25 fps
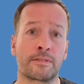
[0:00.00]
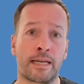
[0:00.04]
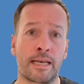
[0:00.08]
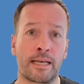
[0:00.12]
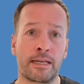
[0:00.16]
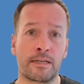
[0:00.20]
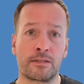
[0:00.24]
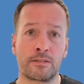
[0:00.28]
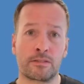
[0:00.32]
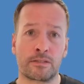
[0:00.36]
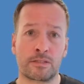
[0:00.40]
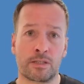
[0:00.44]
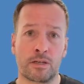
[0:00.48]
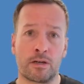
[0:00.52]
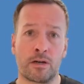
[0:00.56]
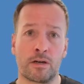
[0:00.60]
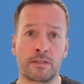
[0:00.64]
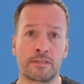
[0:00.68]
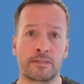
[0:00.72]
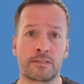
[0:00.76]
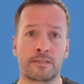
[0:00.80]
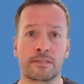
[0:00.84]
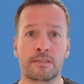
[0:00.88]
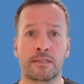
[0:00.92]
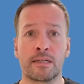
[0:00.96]
delicate
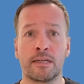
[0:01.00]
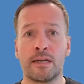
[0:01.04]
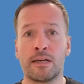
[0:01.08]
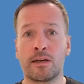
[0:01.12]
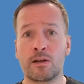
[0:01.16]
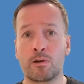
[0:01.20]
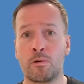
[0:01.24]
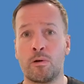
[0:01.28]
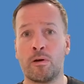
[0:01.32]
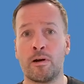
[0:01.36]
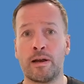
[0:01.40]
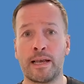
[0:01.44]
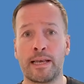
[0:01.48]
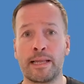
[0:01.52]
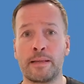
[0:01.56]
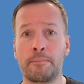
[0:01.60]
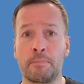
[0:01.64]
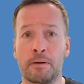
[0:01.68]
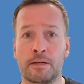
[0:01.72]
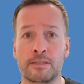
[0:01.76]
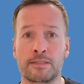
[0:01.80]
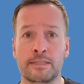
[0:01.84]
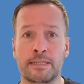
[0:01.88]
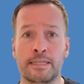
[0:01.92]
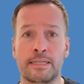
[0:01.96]
tasks, quietly
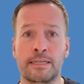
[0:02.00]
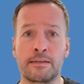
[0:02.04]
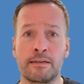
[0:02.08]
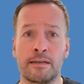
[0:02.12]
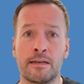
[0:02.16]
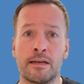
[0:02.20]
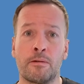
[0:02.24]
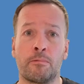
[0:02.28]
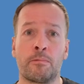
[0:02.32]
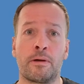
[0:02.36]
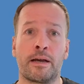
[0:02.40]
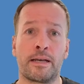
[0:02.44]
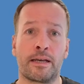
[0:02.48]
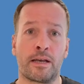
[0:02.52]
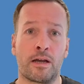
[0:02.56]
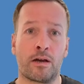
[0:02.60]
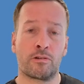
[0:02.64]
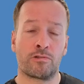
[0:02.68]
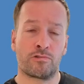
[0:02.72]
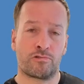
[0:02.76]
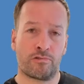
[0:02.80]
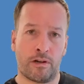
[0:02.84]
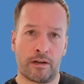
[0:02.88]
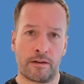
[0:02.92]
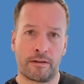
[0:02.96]
buzzing where no
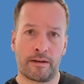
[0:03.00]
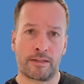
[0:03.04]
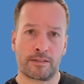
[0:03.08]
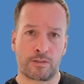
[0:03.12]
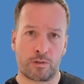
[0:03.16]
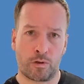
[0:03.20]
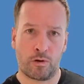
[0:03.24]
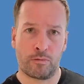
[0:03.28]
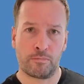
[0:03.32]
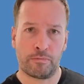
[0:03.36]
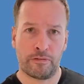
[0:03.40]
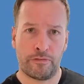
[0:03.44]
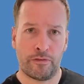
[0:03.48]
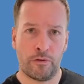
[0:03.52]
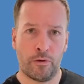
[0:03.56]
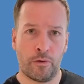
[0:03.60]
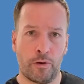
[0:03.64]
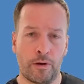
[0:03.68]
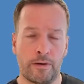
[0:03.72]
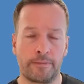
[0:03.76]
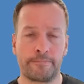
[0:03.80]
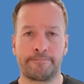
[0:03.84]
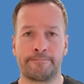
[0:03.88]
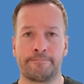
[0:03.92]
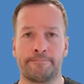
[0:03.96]
drone has gone
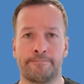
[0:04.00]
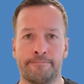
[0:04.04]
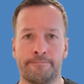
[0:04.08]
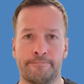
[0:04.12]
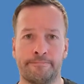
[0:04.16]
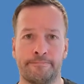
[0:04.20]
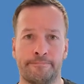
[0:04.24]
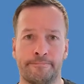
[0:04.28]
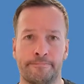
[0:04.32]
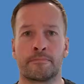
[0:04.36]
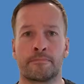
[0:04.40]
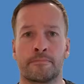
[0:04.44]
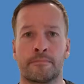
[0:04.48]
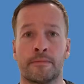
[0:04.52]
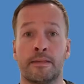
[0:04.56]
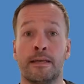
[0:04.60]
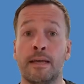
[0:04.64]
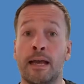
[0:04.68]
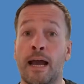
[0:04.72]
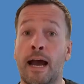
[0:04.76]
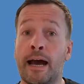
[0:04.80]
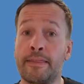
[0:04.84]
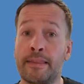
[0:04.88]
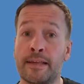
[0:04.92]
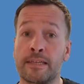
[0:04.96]
before.
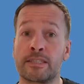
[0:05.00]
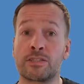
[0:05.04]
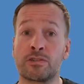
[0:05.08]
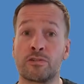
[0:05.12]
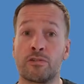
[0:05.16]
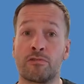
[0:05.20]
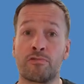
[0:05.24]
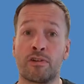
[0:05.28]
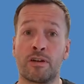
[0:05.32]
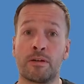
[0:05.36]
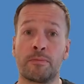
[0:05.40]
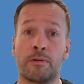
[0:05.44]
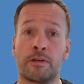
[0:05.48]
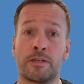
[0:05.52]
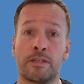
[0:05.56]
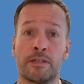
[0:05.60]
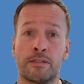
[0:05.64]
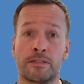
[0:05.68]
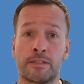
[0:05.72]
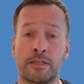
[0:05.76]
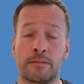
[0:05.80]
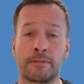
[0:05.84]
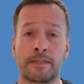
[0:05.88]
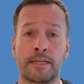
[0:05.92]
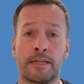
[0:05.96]
And that's your robot news
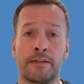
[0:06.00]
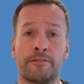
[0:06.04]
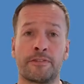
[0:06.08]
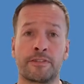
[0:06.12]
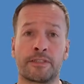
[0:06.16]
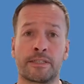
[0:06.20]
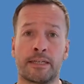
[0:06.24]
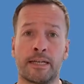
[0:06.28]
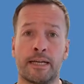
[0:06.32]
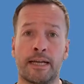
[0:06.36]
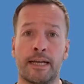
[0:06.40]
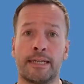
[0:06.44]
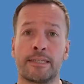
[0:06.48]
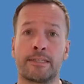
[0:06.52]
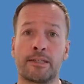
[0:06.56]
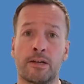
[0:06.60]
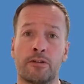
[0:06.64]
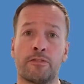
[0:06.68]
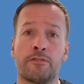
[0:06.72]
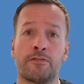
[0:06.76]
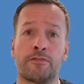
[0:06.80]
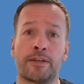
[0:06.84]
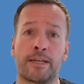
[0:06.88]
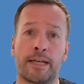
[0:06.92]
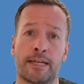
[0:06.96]
update for today.
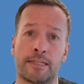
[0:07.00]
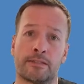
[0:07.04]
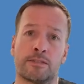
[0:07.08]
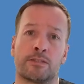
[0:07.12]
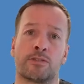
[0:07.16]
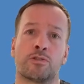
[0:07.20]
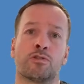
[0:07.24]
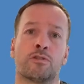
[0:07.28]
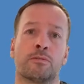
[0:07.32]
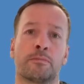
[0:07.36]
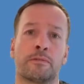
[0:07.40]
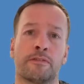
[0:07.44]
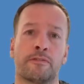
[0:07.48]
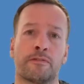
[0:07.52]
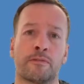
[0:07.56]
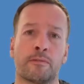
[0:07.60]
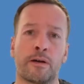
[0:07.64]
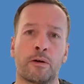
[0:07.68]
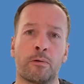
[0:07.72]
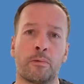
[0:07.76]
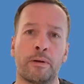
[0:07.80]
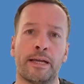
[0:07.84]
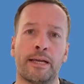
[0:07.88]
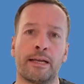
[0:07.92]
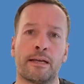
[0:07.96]
Don't forget to join me for my
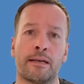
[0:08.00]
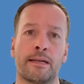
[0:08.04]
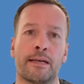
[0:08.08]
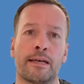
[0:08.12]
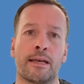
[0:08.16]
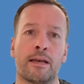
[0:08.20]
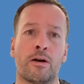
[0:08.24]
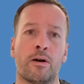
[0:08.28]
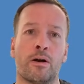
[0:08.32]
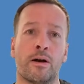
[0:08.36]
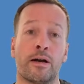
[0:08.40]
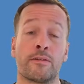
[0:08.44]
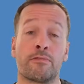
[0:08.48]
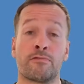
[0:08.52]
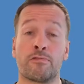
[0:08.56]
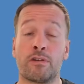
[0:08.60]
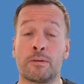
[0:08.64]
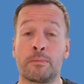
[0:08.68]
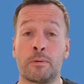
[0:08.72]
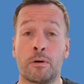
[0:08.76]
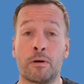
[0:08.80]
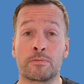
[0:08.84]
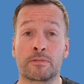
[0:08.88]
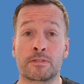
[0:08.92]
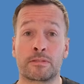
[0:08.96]
weekly live
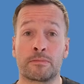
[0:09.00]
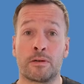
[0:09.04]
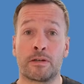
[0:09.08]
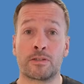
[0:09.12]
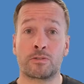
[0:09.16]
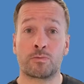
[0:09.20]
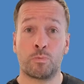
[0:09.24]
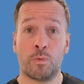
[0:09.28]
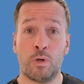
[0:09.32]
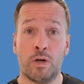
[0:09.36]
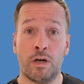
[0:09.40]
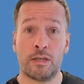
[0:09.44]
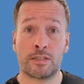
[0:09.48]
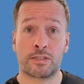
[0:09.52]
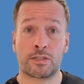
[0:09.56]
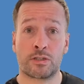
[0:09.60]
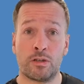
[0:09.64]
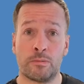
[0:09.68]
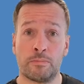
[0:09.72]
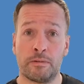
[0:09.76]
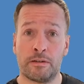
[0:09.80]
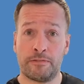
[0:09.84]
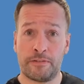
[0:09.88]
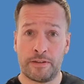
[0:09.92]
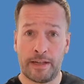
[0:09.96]
Robot Optimised
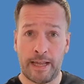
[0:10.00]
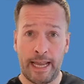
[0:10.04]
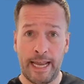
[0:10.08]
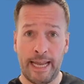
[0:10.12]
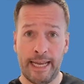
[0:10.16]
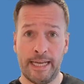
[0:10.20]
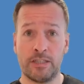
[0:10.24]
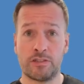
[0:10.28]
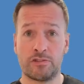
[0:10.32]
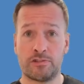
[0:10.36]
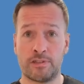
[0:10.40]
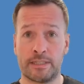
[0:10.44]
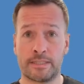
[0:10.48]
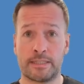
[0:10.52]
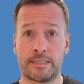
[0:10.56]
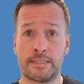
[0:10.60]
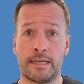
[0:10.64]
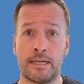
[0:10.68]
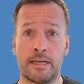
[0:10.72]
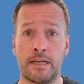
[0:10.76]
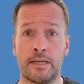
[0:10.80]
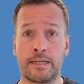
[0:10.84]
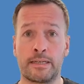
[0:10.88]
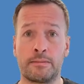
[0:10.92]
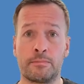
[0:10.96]
workshop if you're interested in
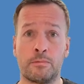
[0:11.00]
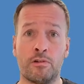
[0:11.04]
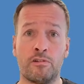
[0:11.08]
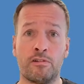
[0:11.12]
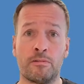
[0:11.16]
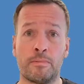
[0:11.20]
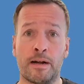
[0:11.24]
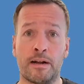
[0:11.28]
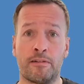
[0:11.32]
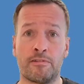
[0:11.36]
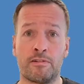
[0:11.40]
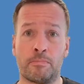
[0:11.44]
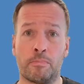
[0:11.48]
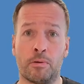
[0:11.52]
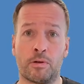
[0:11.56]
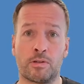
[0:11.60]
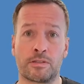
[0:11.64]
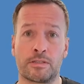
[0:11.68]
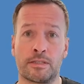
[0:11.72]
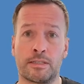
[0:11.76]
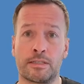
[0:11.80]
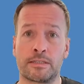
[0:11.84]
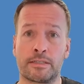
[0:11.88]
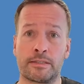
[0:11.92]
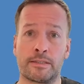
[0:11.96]
learning more about
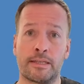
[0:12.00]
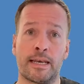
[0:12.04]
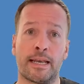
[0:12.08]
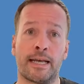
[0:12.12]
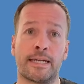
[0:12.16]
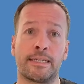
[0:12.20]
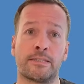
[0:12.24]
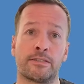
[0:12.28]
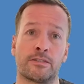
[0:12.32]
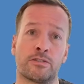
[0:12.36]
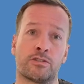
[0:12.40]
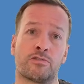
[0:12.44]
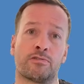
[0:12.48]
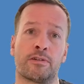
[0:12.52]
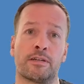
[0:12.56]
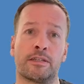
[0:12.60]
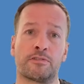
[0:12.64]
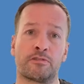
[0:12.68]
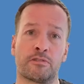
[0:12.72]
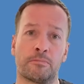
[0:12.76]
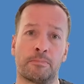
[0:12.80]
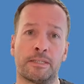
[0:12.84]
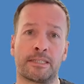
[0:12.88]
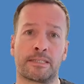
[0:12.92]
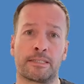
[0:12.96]
robotics and the latest trends
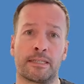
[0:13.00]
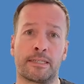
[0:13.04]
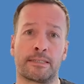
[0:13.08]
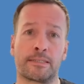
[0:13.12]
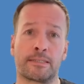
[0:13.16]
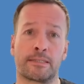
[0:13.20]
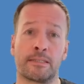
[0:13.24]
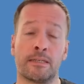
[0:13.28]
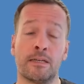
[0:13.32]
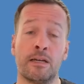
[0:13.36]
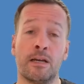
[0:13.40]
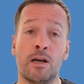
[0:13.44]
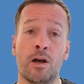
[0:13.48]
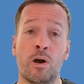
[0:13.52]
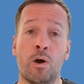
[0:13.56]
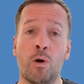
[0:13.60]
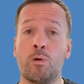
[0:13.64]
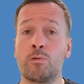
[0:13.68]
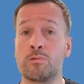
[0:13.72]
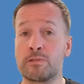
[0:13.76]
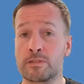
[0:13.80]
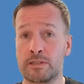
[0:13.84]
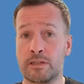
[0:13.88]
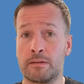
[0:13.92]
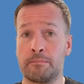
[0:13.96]
for business.
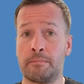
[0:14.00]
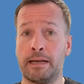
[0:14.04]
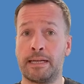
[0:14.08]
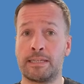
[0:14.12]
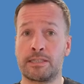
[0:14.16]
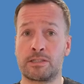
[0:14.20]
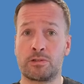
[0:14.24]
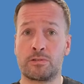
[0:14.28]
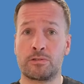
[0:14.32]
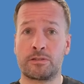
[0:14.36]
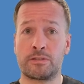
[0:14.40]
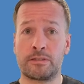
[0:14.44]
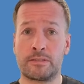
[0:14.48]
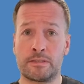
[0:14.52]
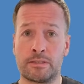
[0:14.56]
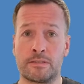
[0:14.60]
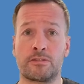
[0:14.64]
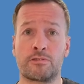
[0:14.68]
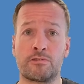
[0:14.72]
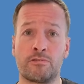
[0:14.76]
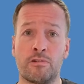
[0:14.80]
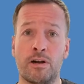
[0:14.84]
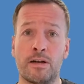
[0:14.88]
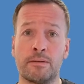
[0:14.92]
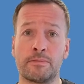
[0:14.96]
Also, make sure to
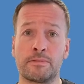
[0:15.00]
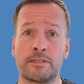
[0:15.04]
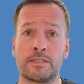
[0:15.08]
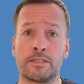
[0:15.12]
subscribe to